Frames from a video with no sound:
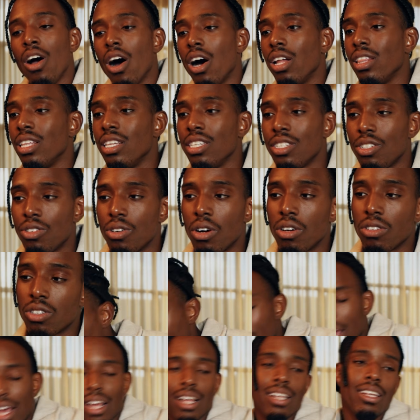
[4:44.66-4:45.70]
on these drones.
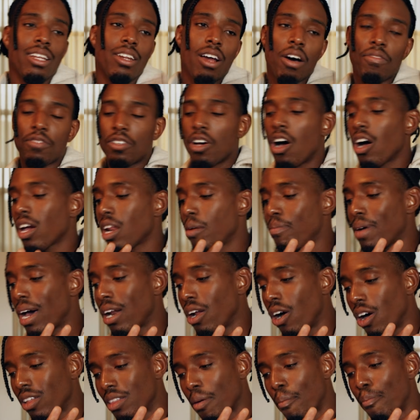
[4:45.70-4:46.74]
Okay, enough talking about
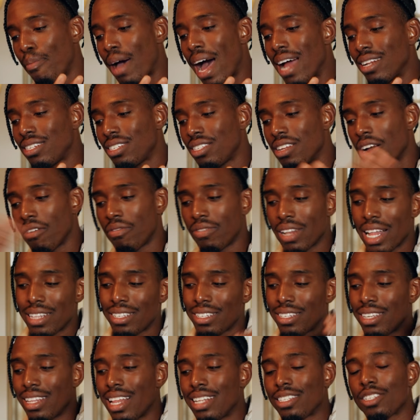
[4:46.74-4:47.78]
all the bad stuff.
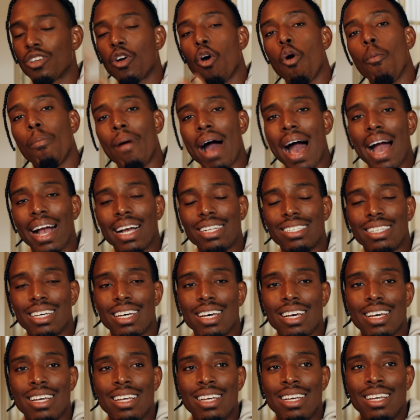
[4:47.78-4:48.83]
Let's go back
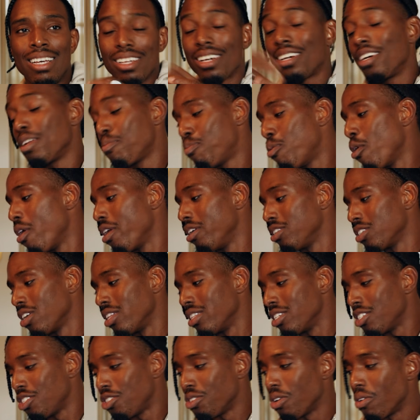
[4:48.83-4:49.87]
to the good pointers on
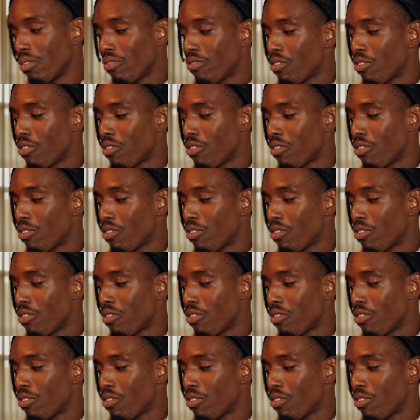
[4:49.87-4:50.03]
this drone.